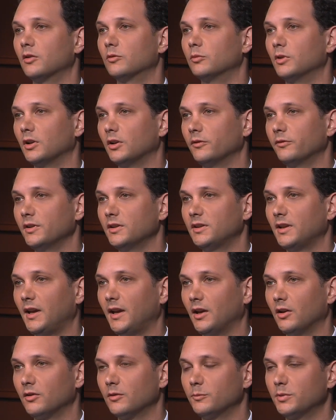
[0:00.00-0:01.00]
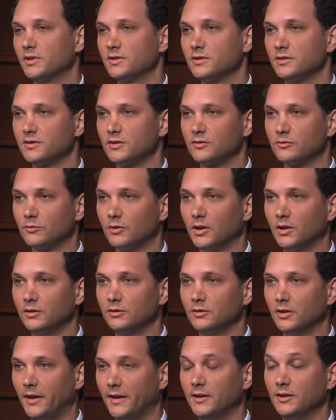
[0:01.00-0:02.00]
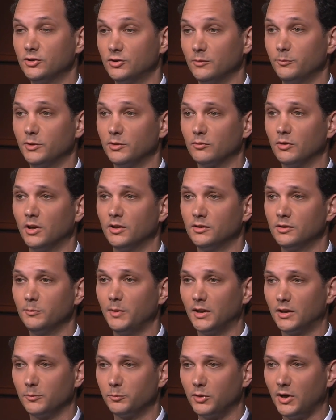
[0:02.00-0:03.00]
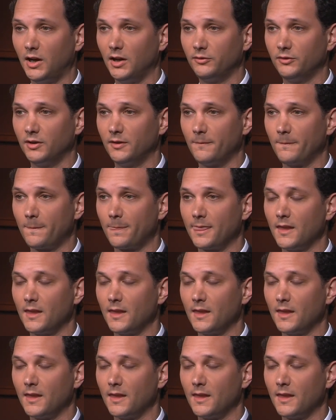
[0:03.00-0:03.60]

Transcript: relevant to how the business is run and should be run to make a profit,